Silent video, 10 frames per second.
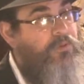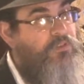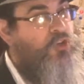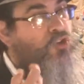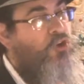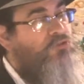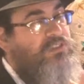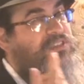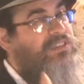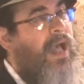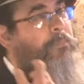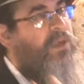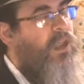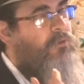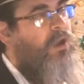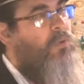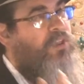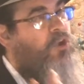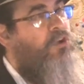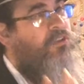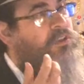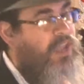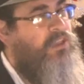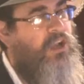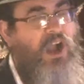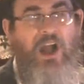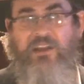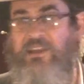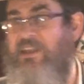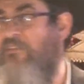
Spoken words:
the children stop hearing what they heard in kindergarten and